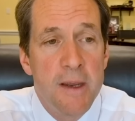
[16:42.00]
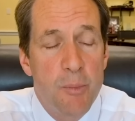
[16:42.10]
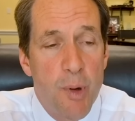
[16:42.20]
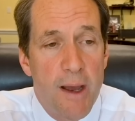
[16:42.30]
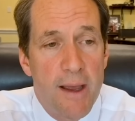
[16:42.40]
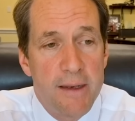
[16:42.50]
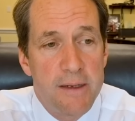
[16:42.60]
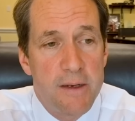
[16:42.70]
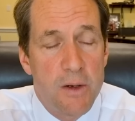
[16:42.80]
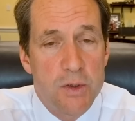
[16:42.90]
But,
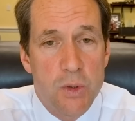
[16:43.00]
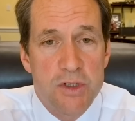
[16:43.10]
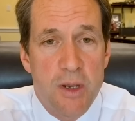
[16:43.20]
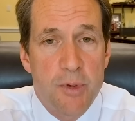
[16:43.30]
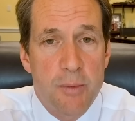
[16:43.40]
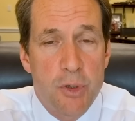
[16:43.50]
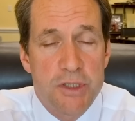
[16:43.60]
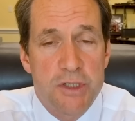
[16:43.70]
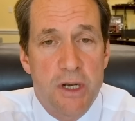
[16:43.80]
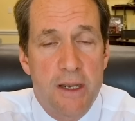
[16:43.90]
George W.
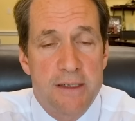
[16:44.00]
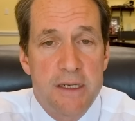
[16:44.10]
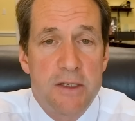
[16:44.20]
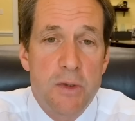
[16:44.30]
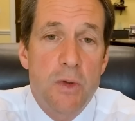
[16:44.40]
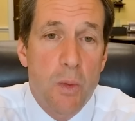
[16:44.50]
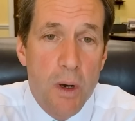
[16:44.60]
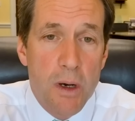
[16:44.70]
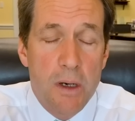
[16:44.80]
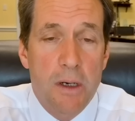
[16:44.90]
Bush did do the
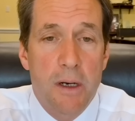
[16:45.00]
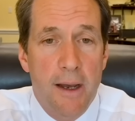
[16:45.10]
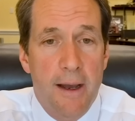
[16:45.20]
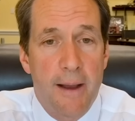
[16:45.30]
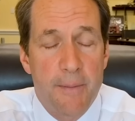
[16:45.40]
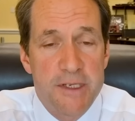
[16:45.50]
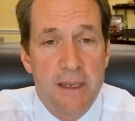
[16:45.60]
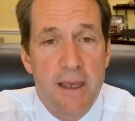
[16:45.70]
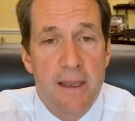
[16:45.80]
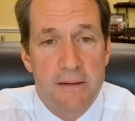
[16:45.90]
work to
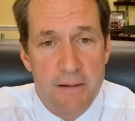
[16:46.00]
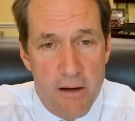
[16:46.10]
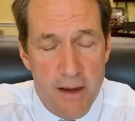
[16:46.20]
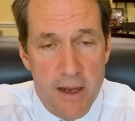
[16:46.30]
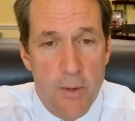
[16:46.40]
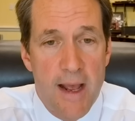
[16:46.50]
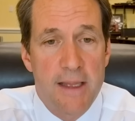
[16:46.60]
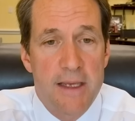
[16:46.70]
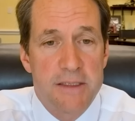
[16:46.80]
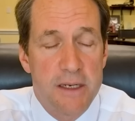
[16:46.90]
get our NATO
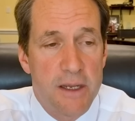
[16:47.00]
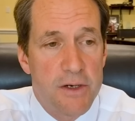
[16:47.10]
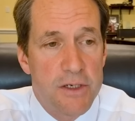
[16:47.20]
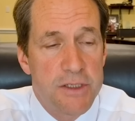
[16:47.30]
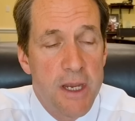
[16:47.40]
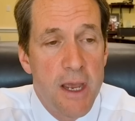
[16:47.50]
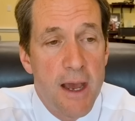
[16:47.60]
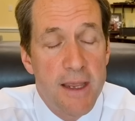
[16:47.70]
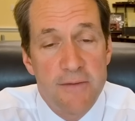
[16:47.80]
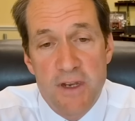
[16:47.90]
allies and others.
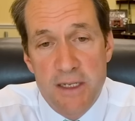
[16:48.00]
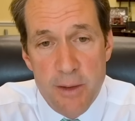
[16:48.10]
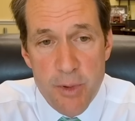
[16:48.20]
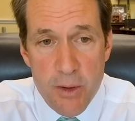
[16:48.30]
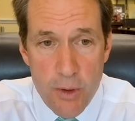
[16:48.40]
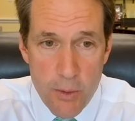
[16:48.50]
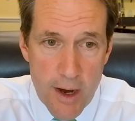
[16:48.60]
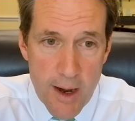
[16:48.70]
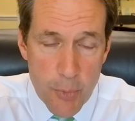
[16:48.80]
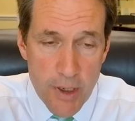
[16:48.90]
Even in Libya, we
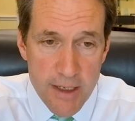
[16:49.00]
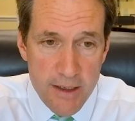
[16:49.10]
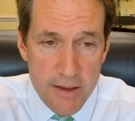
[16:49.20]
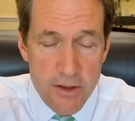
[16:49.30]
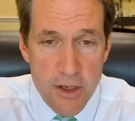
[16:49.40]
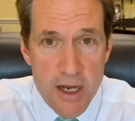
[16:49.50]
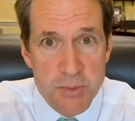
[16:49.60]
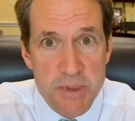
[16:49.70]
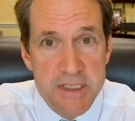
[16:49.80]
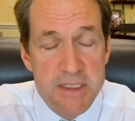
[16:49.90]
were operating under the
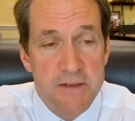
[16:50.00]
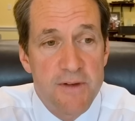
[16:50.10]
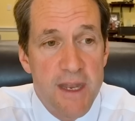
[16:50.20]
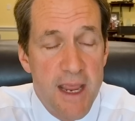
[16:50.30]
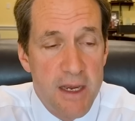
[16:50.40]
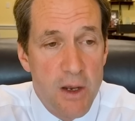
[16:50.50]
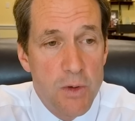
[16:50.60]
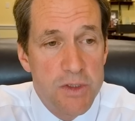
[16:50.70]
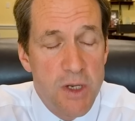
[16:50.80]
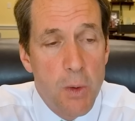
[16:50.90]
auspices of
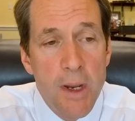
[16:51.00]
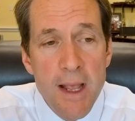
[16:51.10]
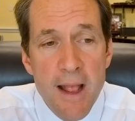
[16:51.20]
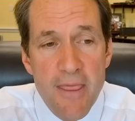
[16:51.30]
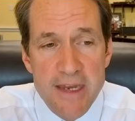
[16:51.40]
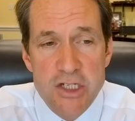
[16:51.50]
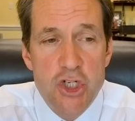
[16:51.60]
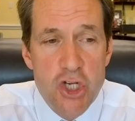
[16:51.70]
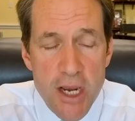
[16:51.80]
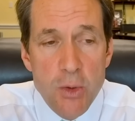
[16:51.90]
NATO. So that's
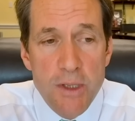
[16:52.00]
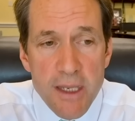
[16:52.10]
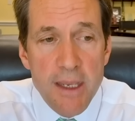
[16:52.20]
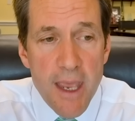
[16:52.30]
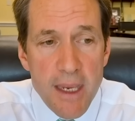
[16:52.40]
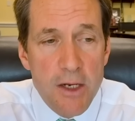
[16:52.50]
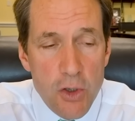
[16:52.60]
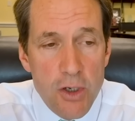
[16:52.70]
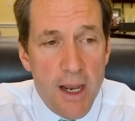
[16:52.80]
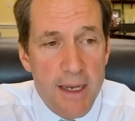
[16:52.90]
generally a
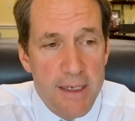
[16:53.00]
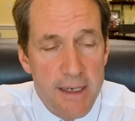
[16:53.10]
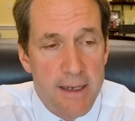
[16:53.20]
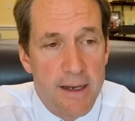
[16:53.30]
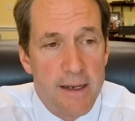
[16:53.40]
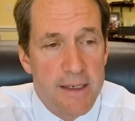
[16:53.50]
good idea.